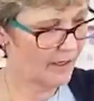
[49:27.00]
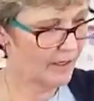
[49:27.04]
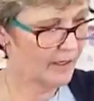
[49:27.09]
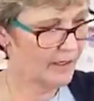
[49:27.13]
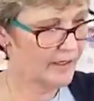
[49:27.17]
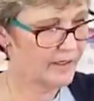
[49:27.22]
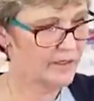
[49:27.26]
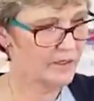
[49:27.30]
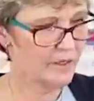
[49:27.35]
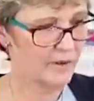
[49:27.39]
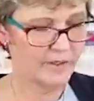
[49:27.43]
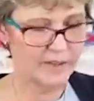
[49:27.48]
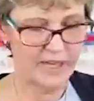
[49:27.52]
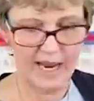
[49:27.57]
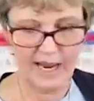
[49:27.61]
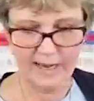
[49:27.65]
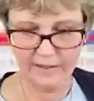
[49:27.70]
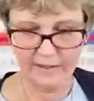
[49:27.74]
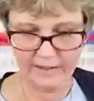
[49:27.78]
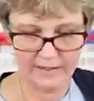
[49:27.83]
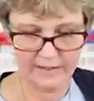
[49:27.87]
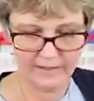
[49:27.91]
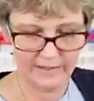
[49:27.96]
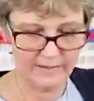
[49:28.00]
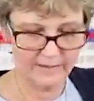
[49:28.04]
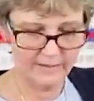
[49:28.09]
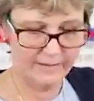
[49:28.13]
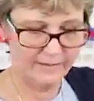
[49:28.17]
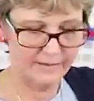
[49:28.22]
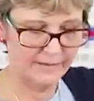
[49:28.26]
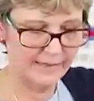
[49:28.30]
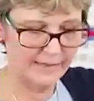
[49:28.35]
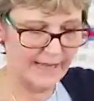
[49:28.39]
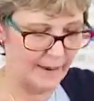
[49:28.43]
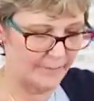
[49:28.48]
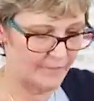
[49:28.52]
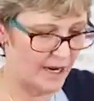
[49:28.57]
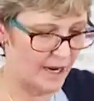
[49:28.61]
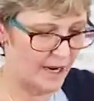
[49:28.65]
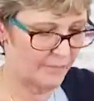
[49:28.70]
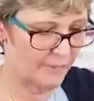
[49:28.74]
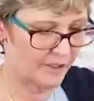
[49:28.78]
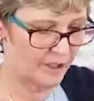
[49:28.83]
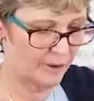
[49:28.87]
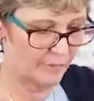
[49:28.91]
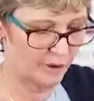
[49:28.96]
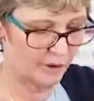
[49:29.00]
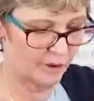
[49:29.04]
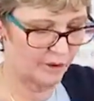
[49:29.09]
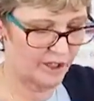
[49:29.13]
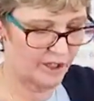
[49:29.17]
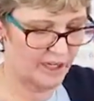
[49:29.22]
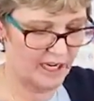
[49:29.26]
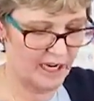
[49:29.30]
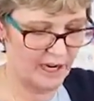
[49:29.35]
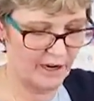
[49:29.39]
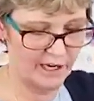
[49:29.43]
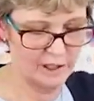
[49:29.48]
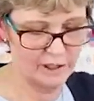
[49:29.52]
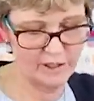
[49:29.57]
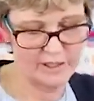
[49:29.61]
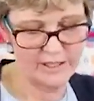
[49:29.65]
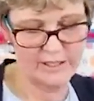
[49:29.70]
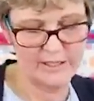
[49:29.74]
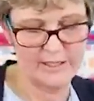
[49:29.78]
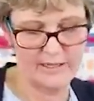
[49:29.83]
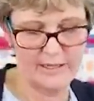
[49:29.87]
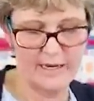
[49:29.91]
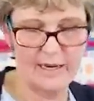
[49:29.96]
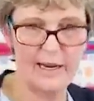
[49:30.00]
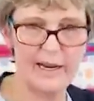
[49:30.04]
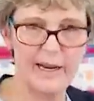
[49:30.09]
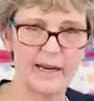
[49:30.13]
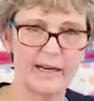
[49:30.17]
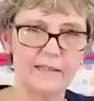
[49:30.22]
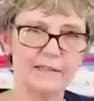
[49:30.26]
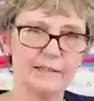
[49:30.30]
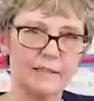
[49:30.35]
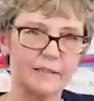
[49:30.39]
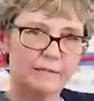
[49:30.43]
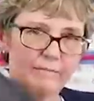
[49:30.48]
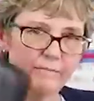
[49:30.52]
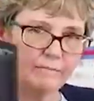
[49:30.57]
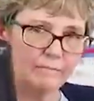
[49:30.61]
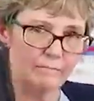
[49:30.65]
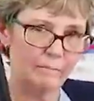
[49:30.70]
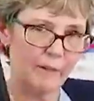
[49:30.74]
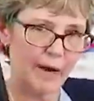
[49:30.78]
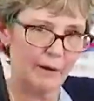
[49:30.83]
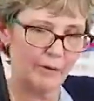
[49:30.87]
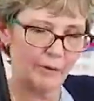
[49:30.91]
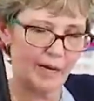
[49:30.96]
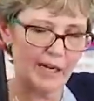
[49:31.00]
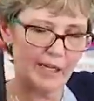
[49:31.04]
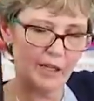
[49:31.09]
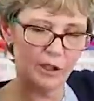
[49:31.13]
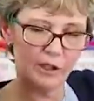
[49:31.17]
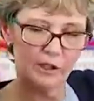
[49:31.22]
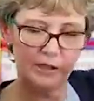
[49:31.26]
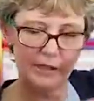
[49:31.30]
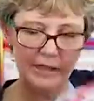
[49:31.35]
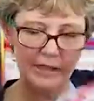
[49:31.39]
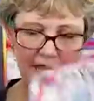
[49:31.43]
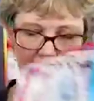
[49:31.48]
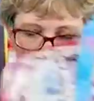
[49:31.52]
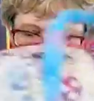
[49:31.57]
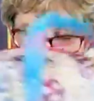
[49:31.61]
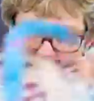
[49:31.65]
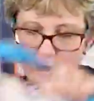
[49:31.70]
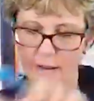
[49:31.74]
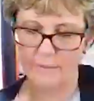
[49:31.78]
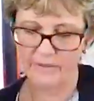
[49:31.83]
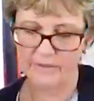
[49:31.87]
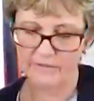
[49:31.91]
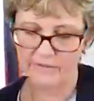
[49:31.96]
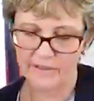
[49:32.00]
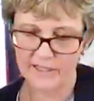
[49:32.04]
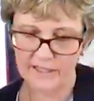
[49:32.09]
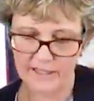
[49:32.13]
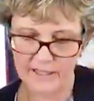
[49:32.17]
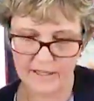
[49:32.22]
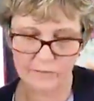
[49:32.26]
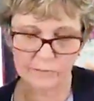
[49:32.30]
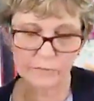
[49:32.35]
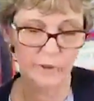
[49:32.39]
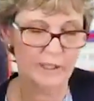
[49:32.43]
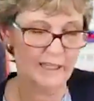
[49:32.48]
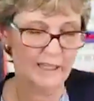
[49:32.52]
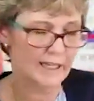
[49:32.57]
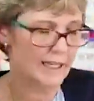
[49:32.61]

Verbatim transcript: So that's laptop computer carriers, and my regular laptop fits really